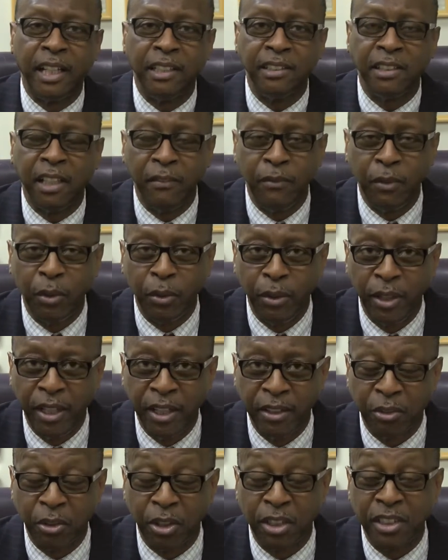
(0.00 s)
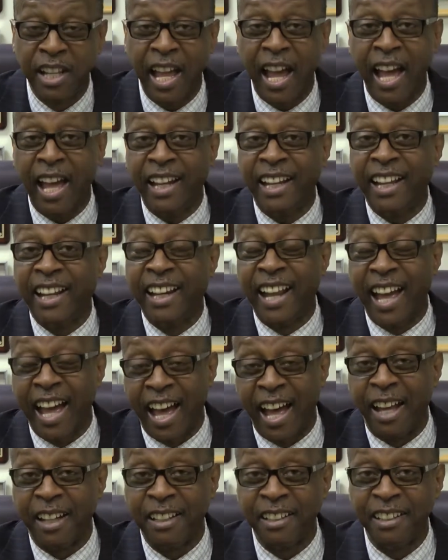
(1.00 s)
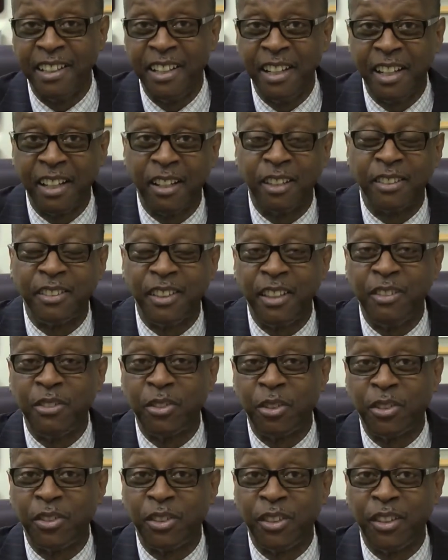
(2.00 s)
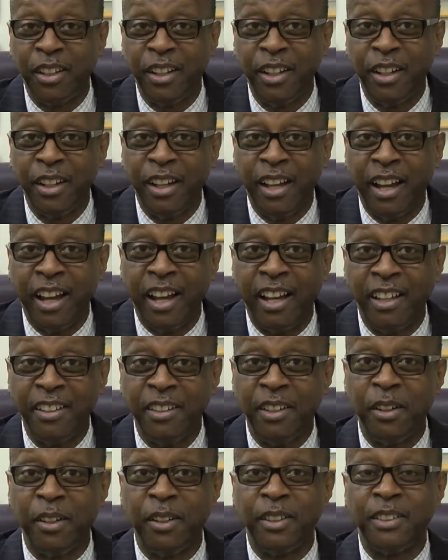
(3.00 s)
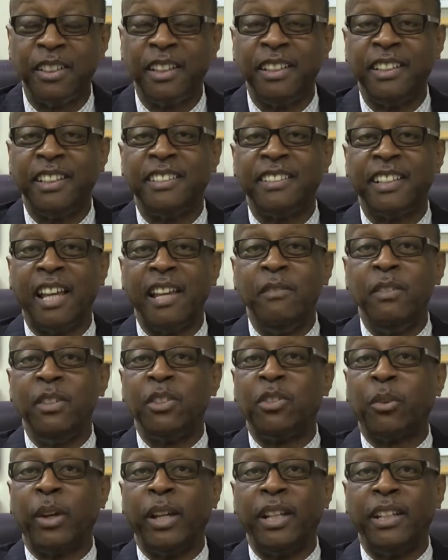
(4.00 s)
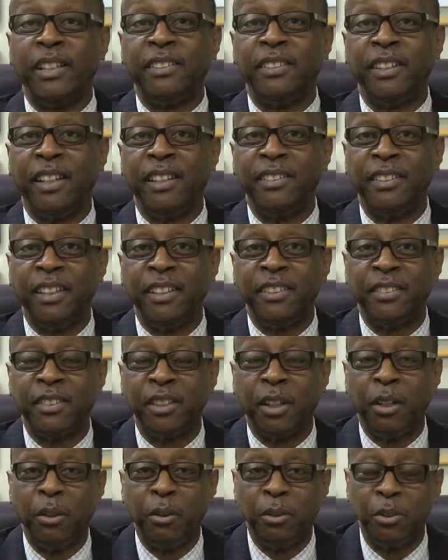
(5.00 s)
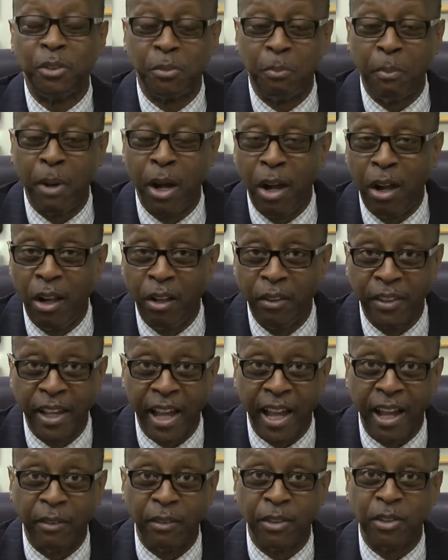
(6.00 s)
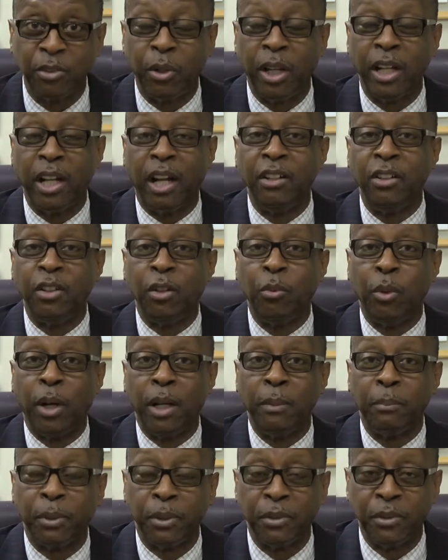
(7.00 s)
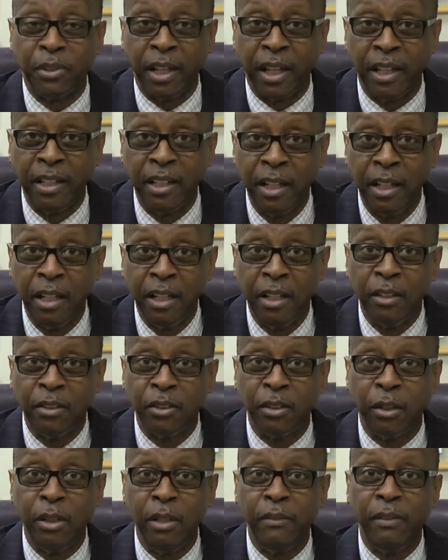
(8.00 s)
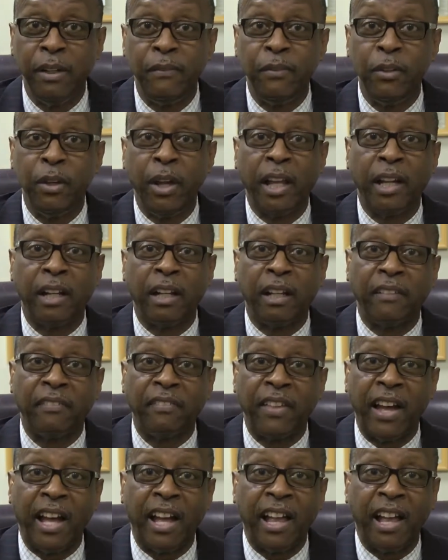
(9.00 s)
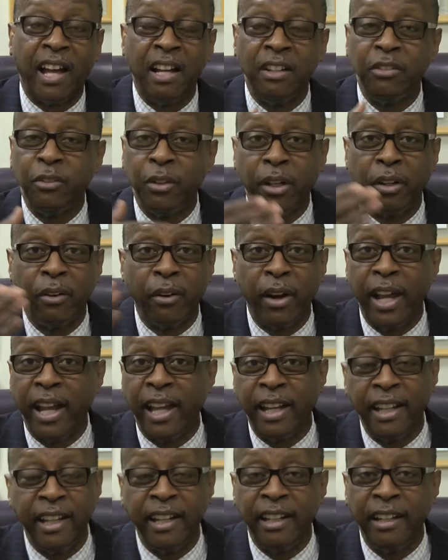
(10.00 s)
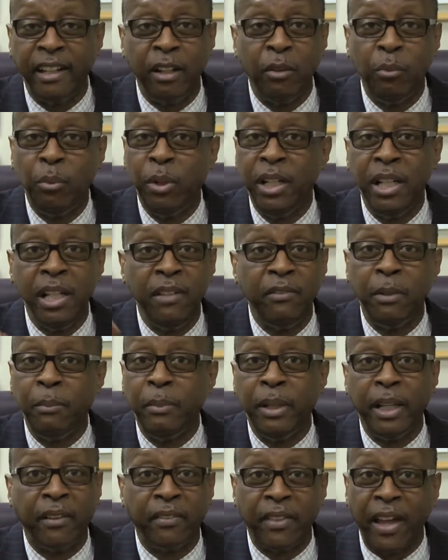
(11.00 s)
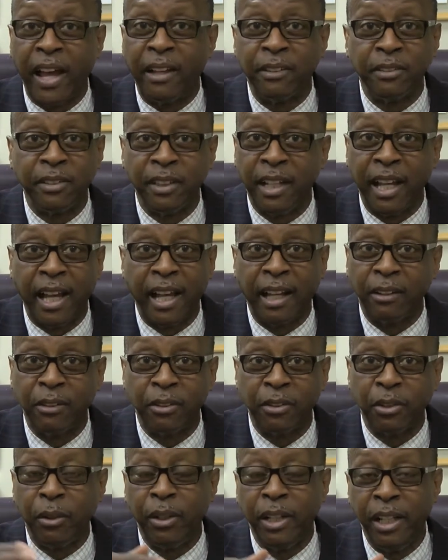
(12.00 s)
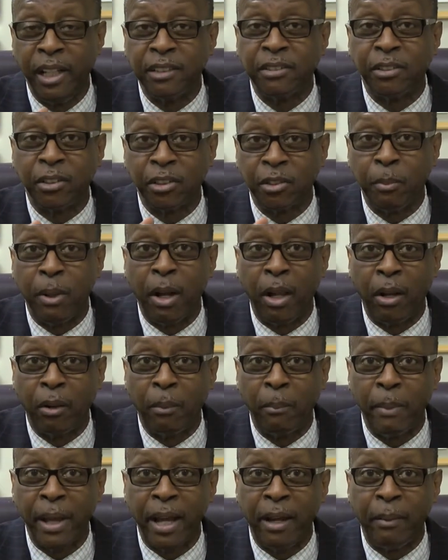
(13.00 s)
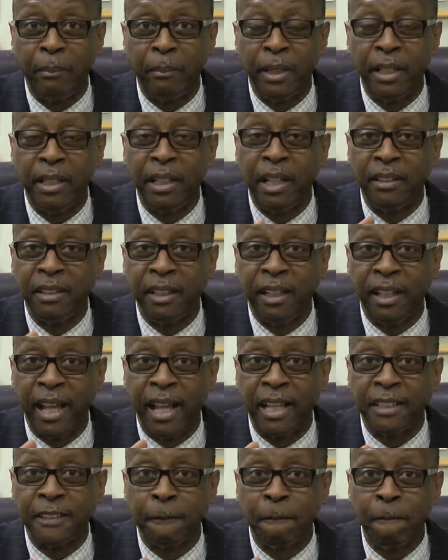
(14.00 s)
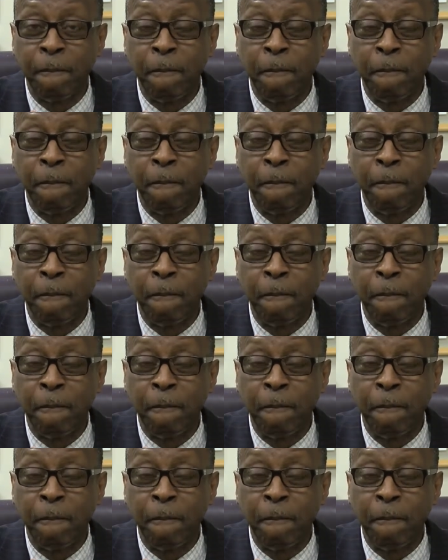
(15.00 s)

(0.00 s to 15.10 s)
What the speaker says: give you interest, not a lot, because interest, the savings rate is so small now. It's under 1%. So even if you had $100,000 in it, it wouldn't even be $1,000. So it is a small amount, but nonetheless,